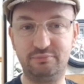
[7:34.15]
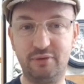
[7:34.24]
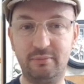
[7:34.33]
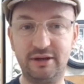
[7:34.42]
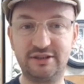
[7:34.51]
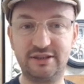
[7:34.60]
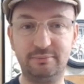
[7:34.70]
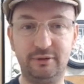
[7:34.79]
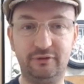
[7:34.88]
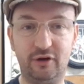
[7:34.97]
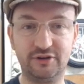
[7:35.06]
Probably
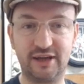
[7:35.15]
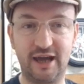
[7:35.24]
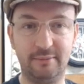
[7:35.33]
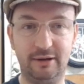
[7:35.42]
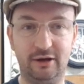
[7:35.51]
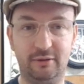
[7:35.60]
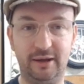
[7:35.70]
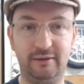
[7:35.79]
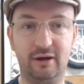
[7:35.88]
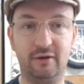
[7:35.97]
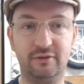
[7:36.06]
simplifies the game a little
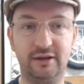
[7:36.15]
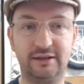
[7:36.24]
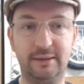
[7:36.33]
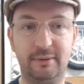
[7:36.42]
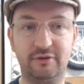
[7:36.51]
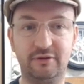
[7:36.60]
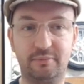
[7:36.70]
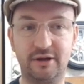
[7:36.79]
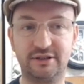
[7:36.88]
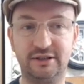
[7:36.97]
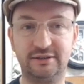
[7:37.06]
bit rather than keep having to
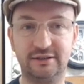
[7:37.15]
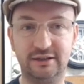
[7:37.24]
press it